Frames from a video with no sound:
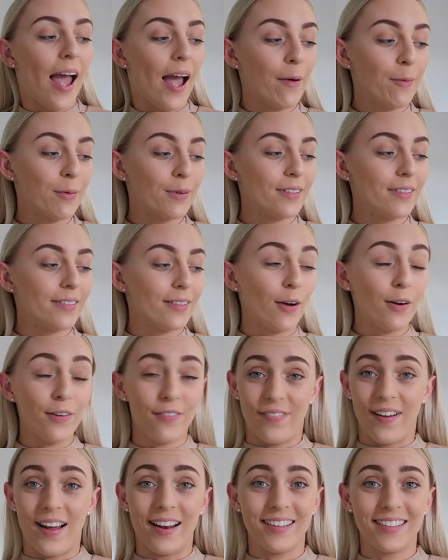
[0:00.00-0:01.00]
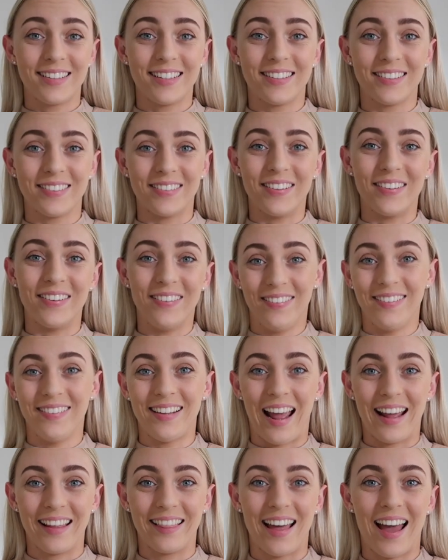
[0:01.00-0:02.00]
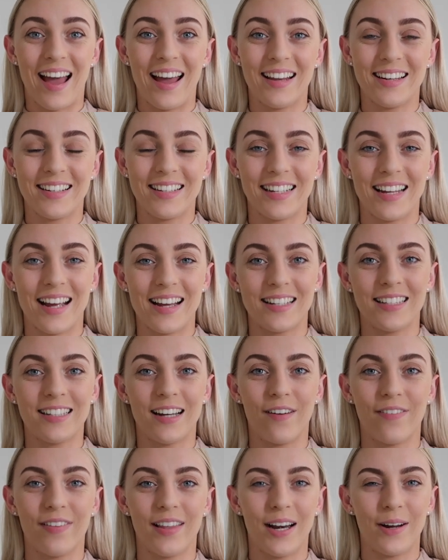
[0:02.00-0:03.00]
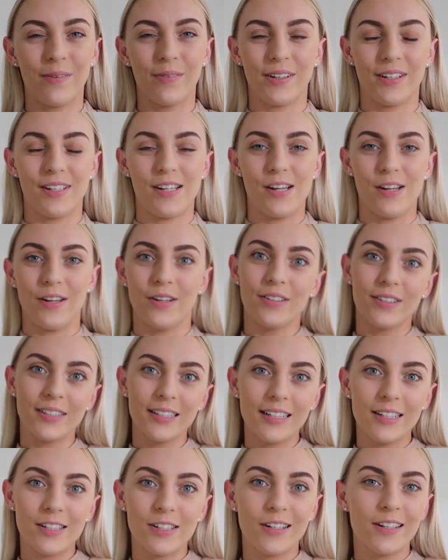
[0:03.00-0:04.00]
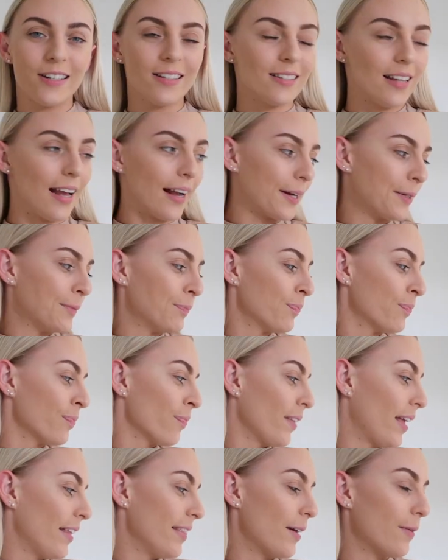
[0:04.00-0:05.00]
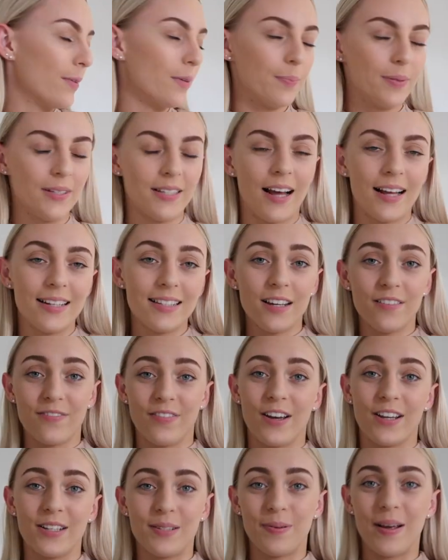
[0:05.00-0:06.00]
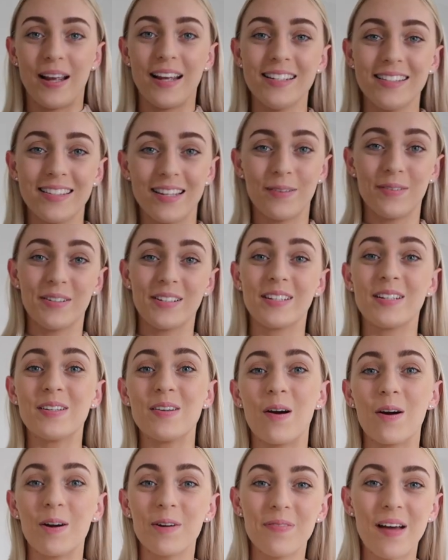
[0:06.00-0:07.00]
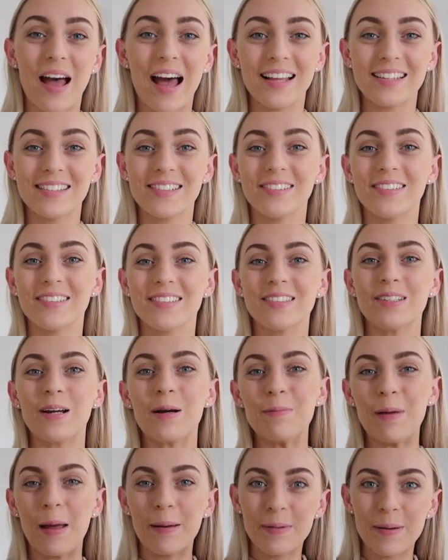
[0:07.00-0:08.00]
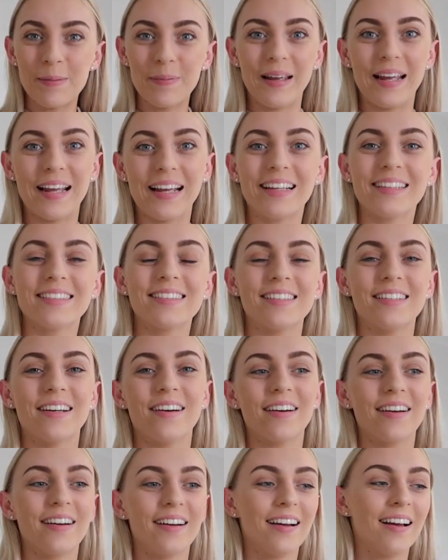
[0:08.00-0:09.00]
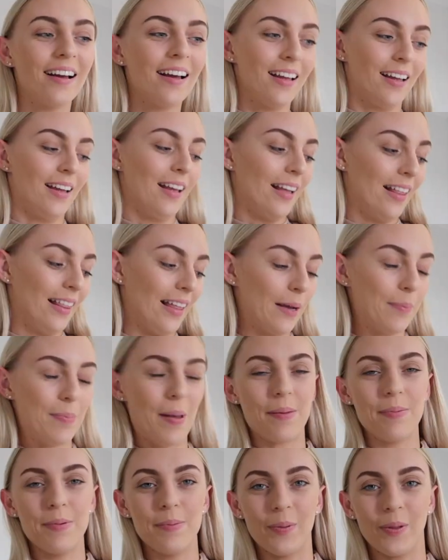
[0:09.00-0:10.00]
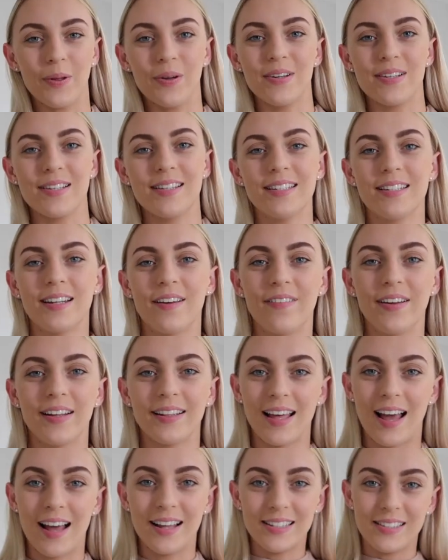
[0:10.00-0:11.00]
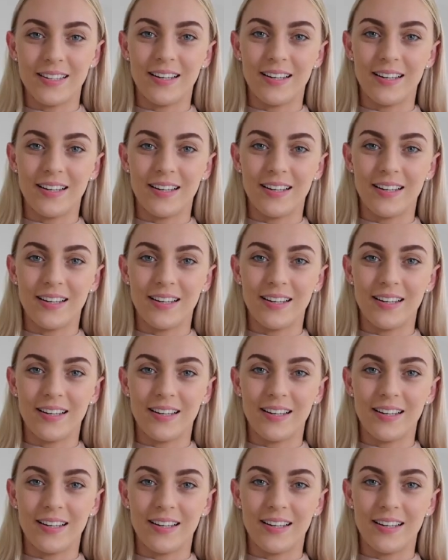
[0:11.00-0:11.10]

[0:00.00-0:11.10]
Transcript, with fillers: It was so fun to do a haul like that and to get stuff that I wouldn't usually choose. Like there was, besides that first piece, there was no pastels, no baby pinks, no like baby blues and stuff like that.